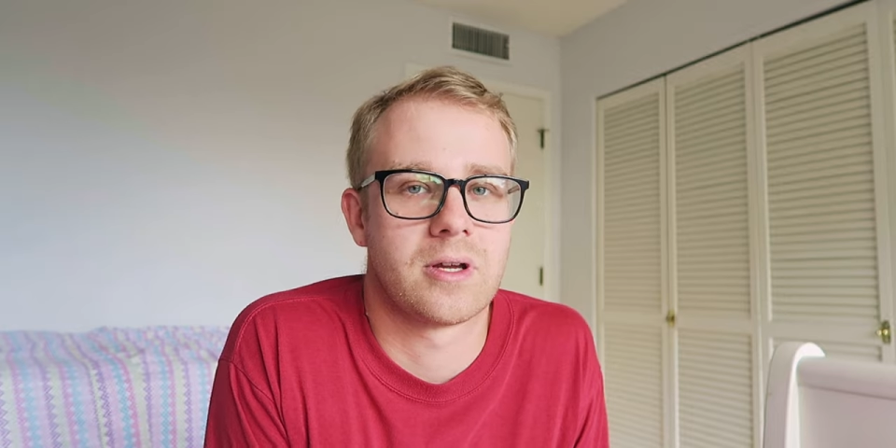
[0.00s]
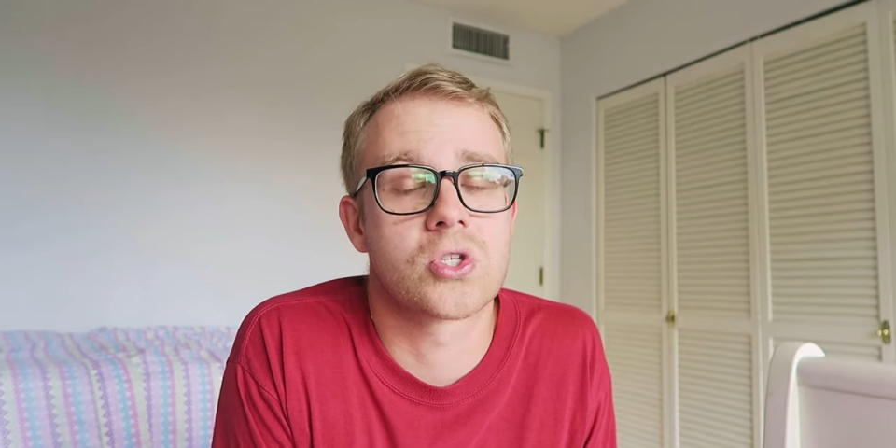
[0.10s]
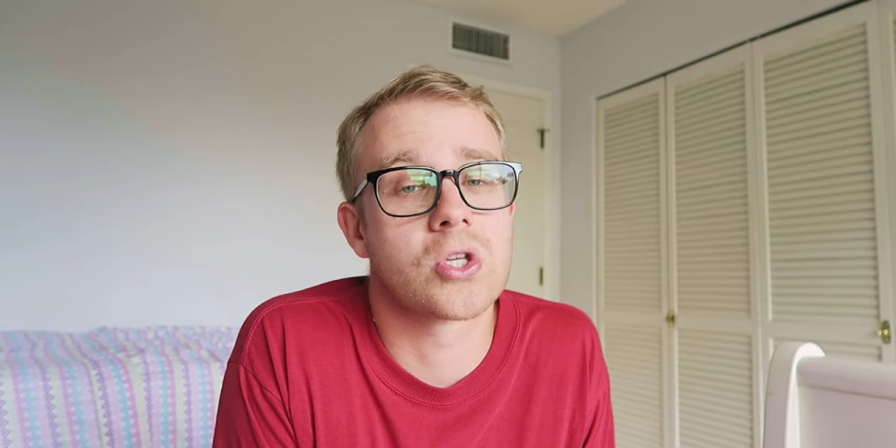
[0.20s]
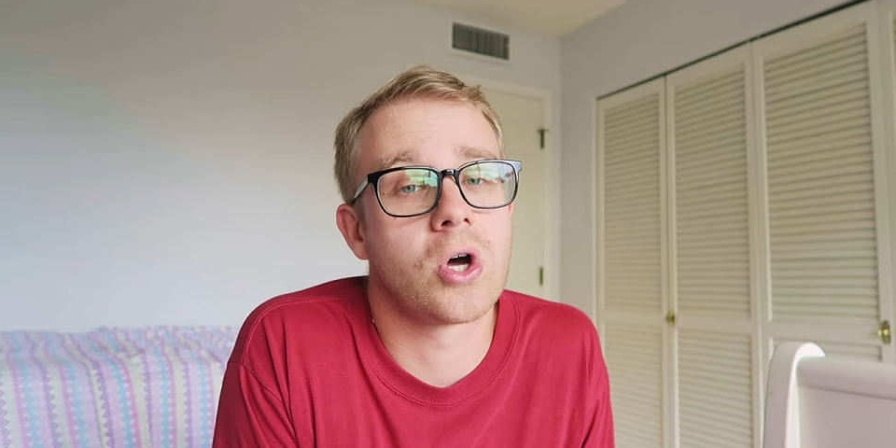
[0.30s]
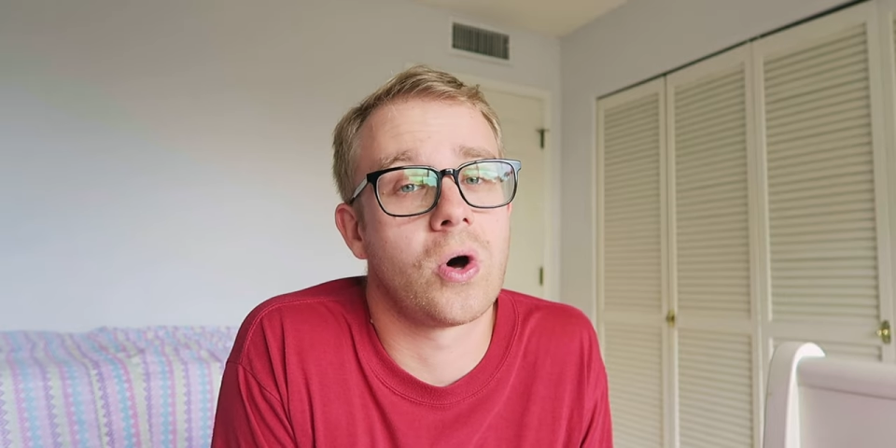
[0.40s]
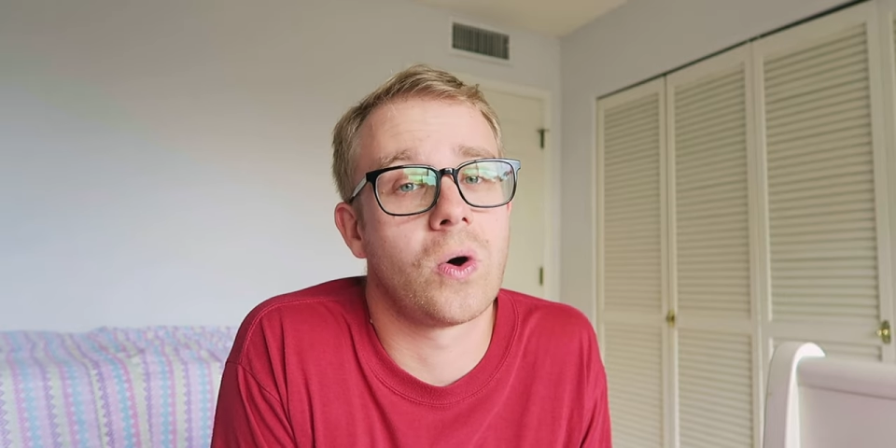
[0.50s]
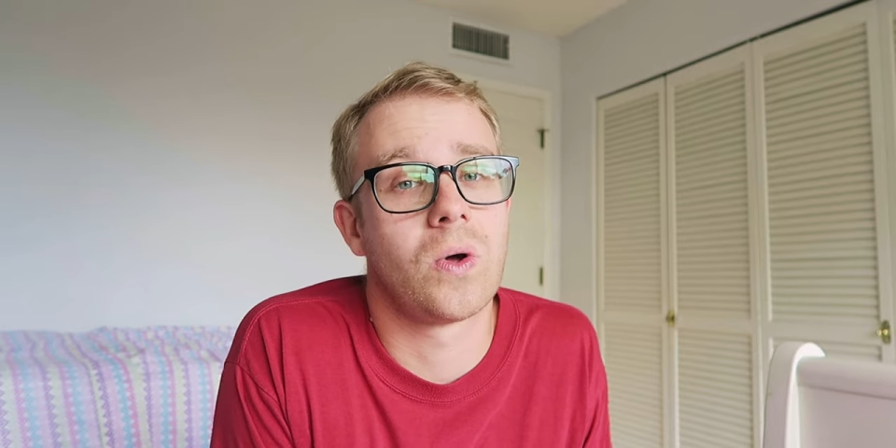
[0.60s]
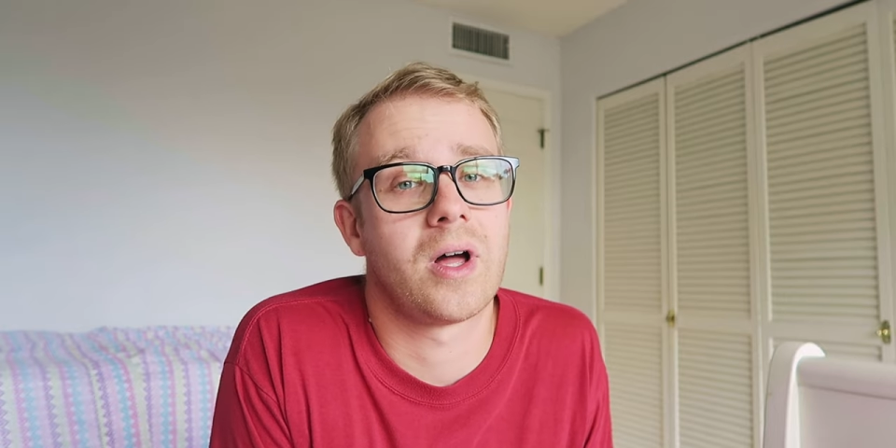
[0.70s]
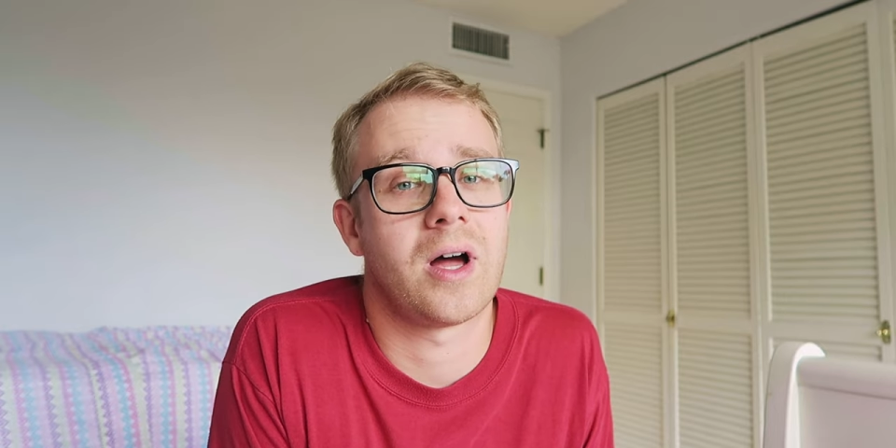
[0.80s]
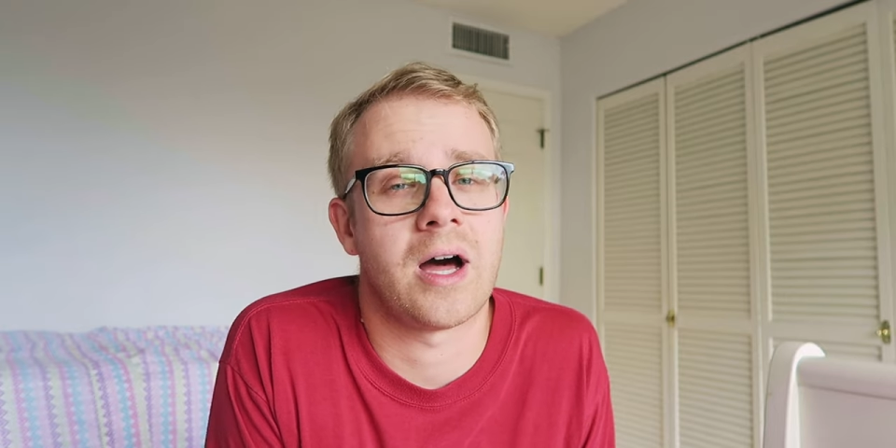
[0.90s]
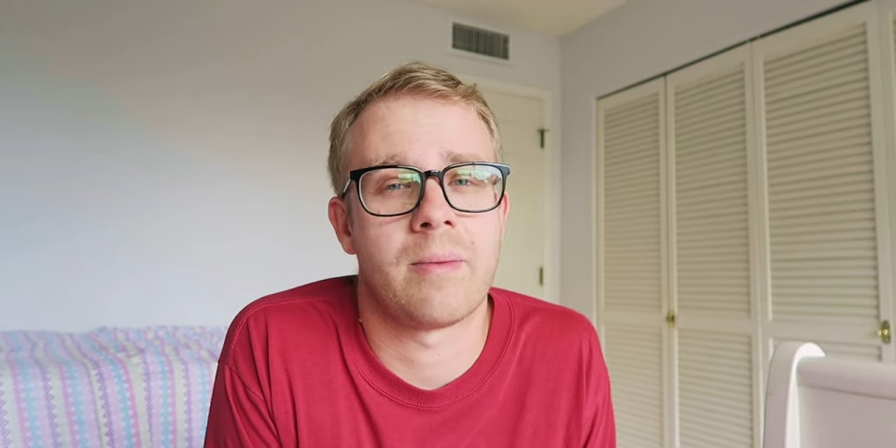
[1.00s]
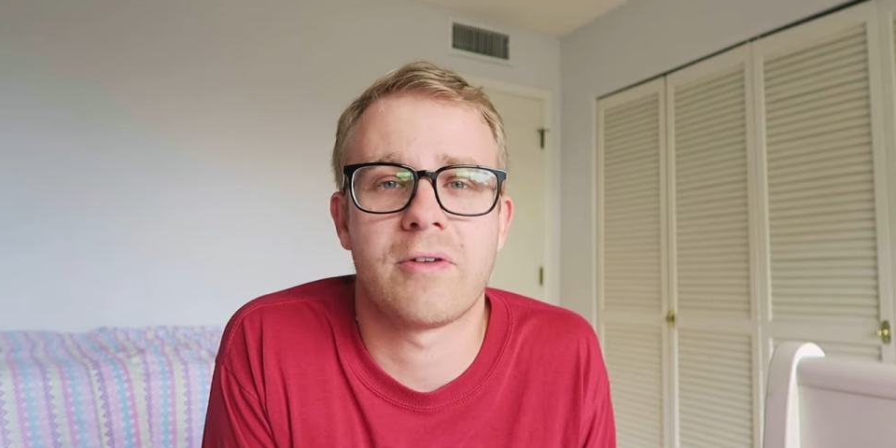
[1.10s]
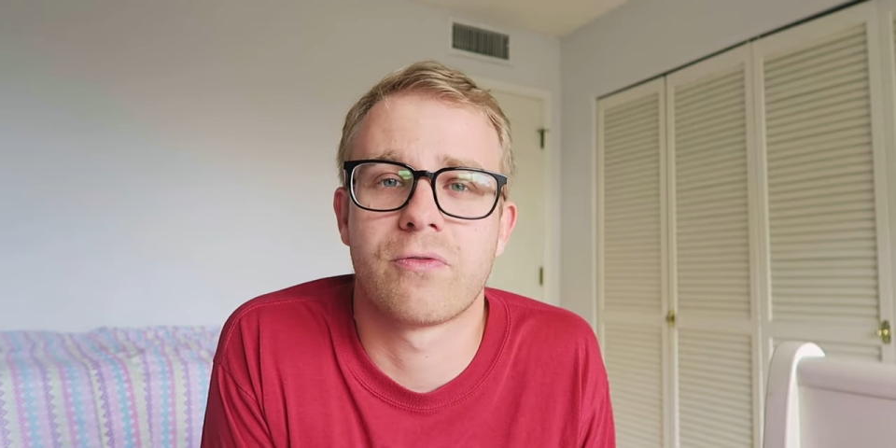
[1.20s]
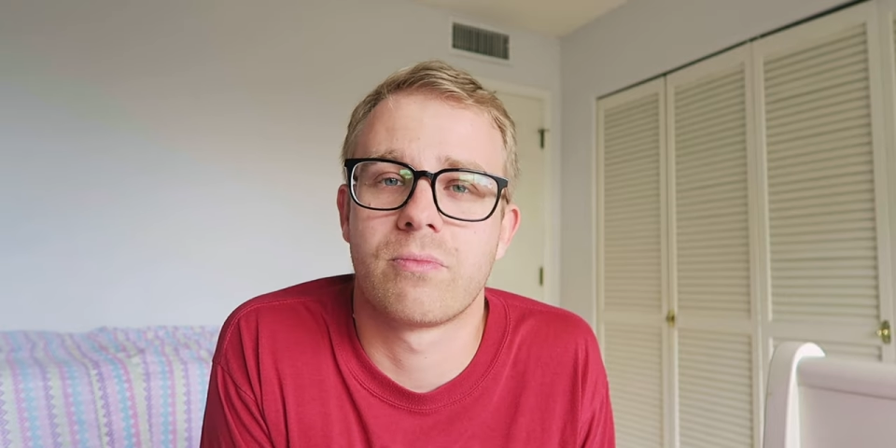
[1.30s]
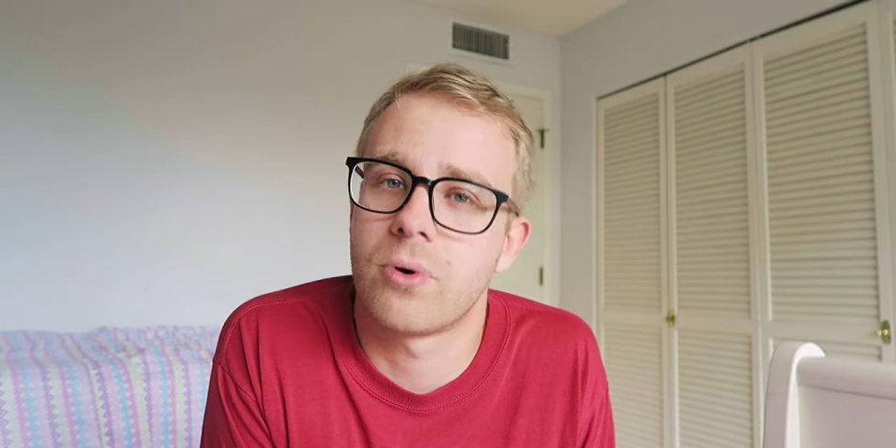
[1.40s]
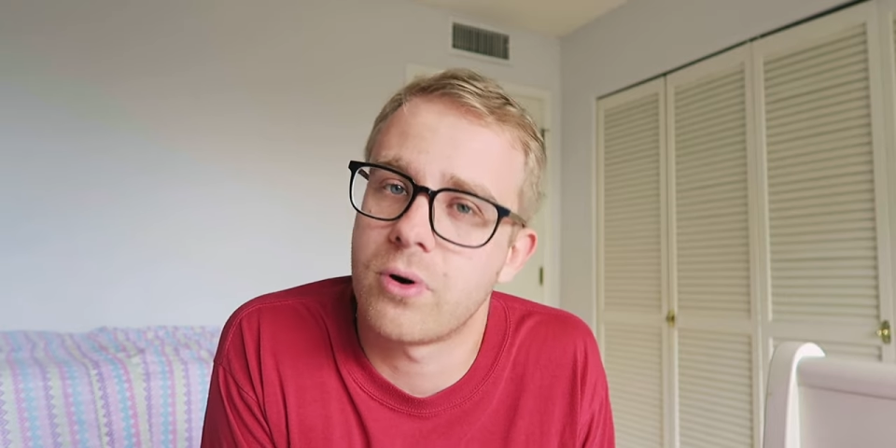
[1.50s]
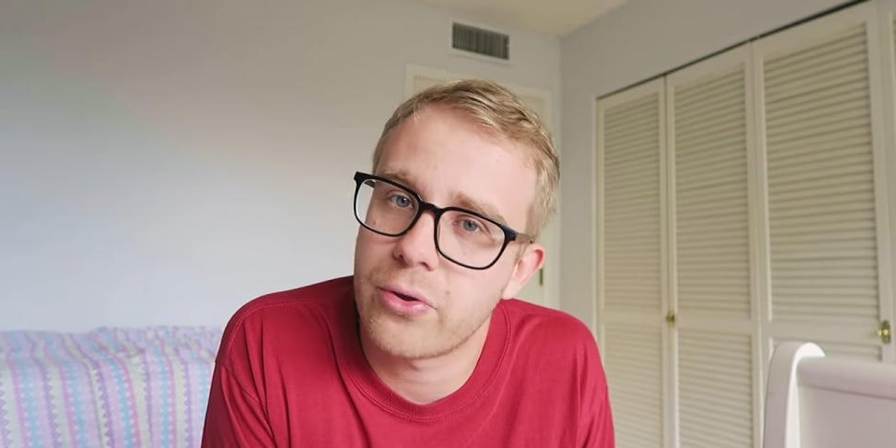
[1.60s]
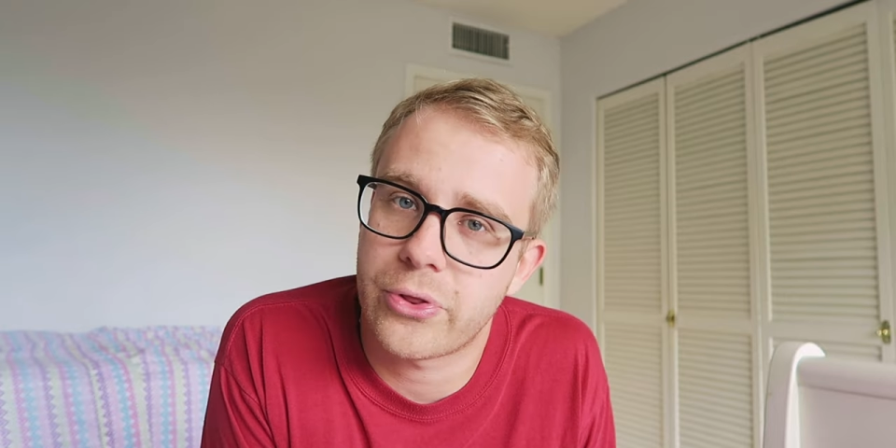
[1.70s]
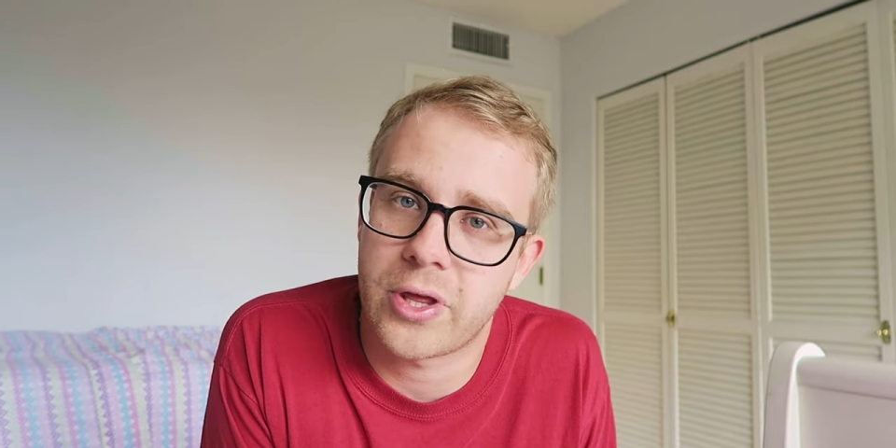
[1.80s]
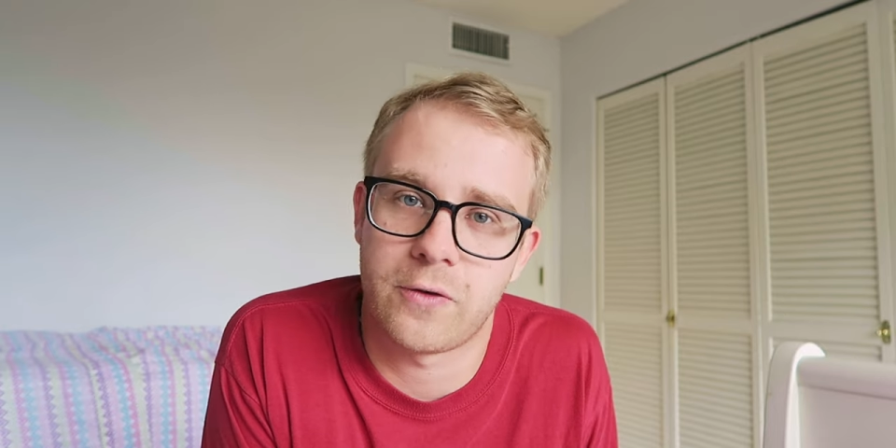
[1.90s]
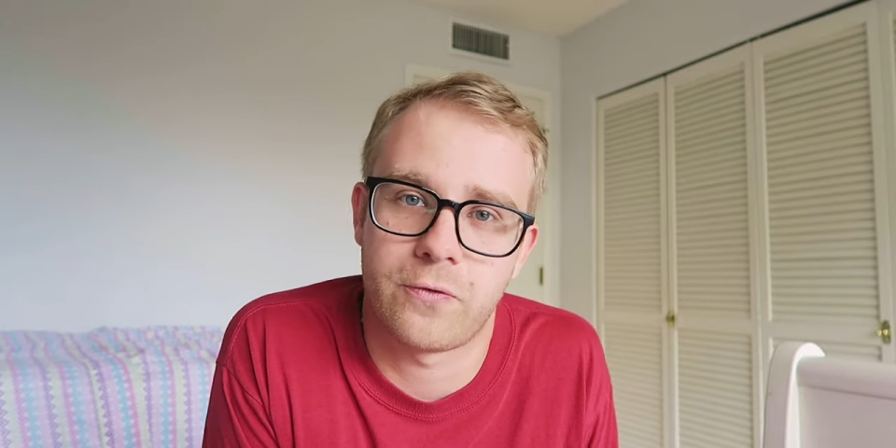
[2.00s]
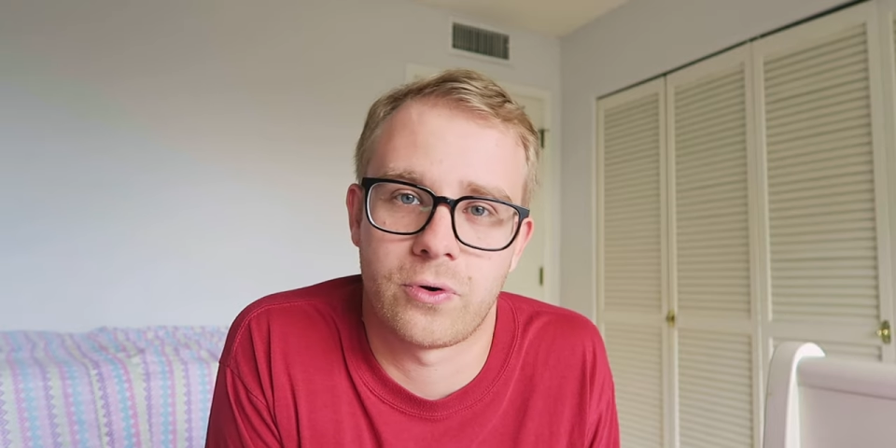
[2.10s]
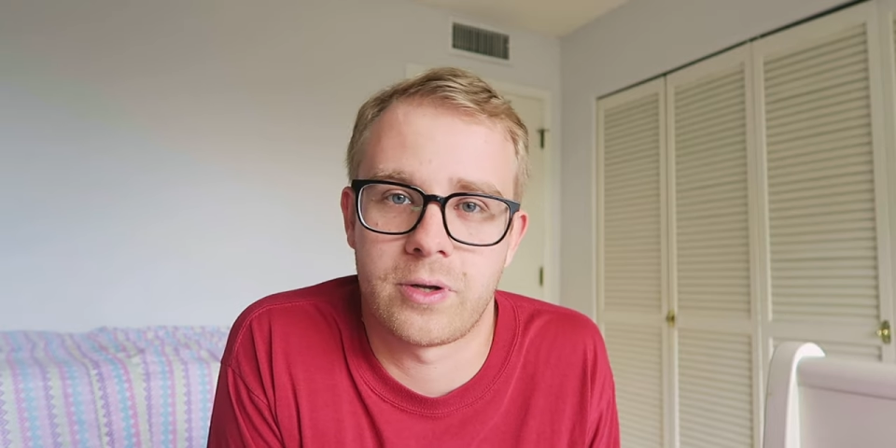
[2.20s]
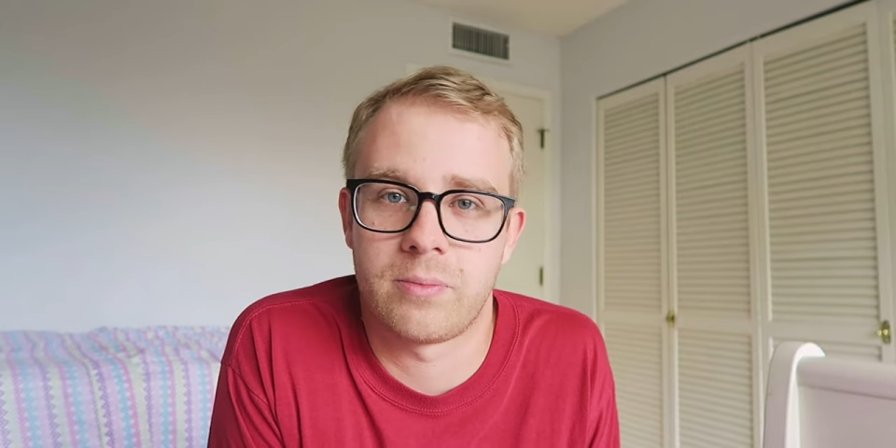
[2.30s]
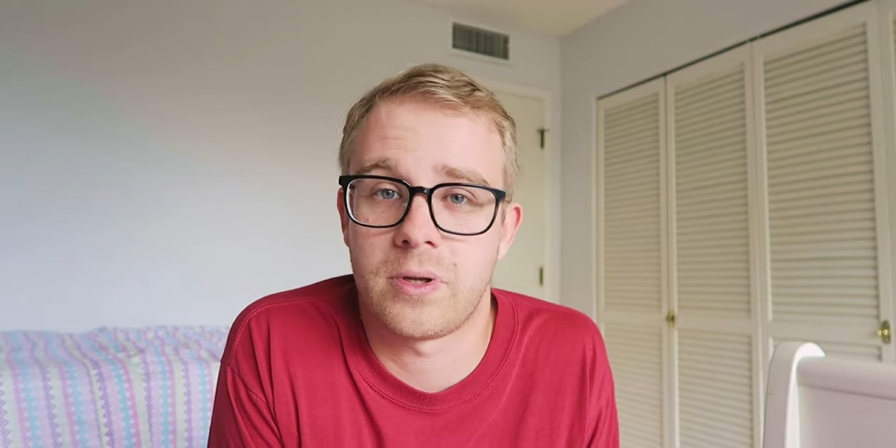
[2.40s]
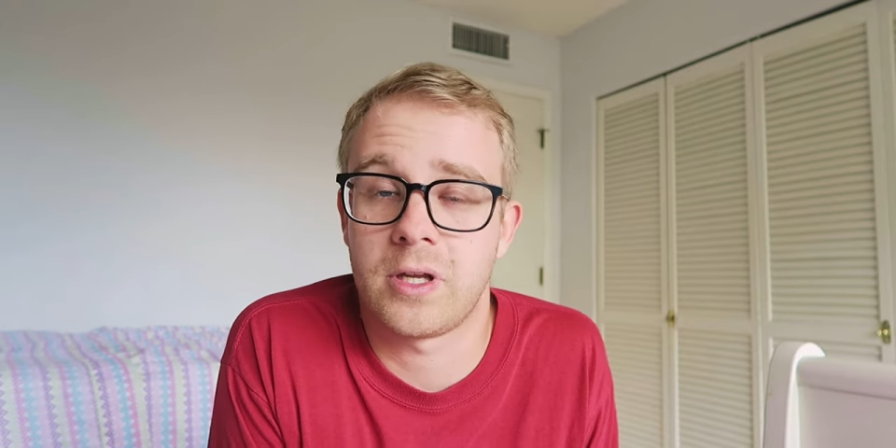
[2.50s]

So I'm even more thankful and